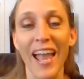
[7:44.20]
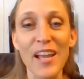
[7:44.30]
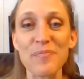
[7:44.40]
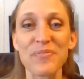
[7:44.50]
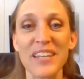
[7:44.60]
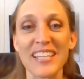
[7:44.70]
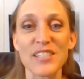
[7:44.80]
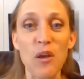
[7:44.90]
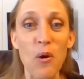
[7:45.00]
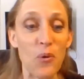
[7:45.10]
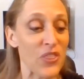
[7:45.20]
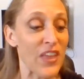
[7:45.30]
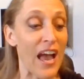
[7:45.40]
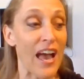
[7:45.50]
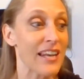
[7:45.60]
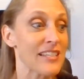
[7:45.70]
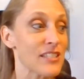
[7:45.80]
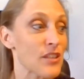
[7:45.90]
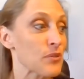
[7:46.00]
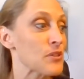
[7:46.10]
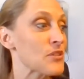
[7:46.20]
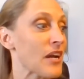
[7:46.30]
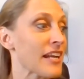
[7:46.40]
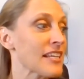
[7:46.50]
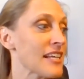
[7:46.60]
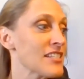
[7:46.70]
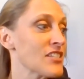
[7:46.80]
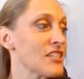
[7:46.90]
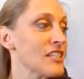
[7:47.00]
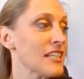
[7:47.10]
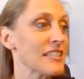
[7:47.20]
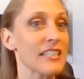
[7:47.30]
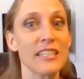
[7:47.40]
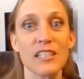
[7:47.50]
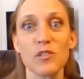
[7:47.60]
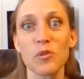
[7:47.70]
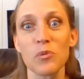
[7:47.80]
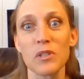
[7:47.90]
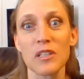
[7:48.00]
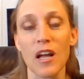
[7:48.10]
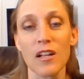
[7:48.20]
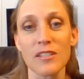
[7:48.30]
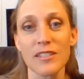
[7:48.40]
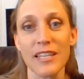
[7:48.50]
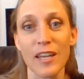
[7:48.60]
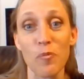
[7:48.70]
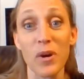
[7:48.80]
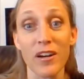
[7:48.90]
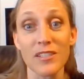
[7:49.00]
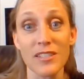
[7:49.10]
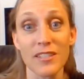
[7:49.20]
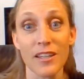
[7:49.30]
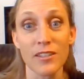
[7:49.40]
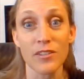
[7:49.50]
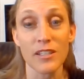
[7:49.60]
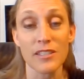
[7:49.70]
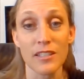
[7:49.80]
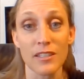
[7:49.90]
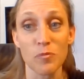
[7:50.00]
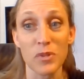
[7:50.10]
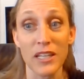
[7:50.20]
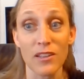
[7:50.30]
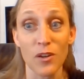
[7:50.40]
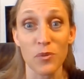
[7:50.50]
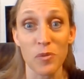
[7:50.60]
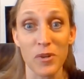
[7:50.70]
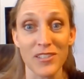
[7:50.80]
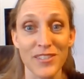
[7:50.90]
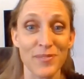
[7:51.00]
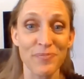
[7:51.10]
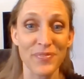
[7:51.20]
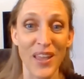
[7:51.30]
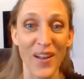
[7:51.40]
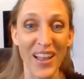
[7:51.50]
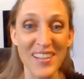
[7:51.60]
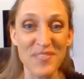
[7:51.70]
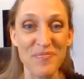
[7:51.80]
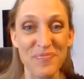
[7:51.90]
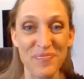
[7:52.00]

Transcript: Okay, so that is through Dragonhunter, and then next week I'll send out parts and you guys can play along with parts. Okay.